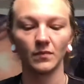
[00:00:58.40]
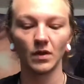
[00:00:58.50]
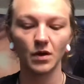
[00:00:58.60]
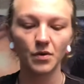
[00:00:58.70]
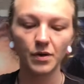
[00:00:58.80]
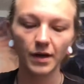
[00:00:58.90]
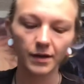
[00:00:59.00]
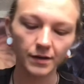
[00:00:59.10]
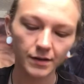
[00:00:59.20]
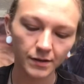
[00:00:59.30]
Okay,
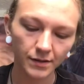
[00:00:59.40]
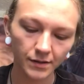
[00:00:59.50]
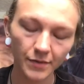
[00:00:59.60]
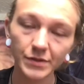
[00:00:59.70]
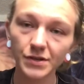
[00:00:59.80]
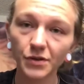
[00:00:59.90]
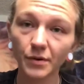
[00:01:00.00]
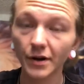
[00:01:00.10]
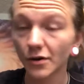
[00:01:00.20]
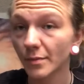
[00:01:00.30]
let me tell you what
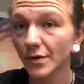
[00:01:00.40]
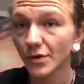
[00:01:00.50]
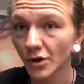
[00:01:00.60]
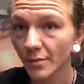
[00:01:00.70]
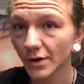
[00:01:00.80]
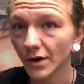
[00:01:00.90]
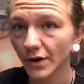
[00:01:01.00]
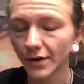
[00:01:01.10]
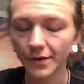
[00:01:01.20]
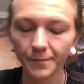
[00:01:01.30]
I know about the Hermit card.